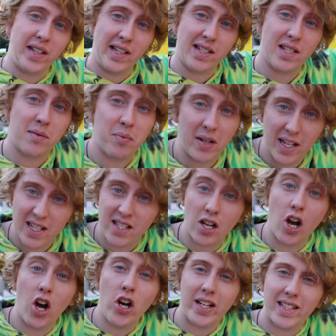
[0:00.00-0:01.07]
this place
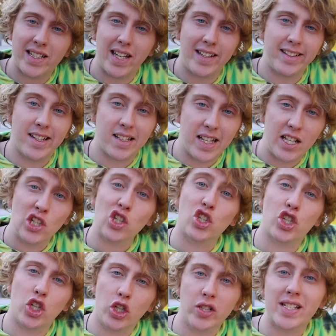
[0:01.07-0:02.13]
unattended and a
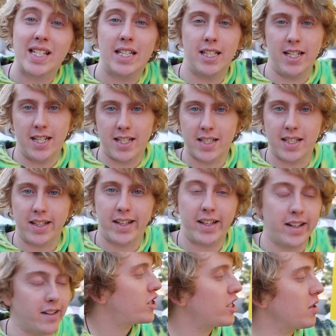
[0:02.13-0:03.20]
girl sneaks in
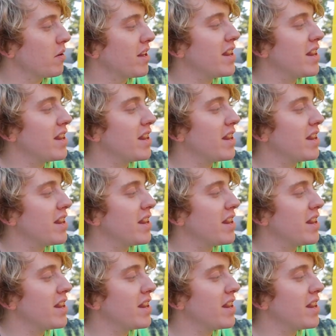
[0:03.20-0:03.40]
here, she will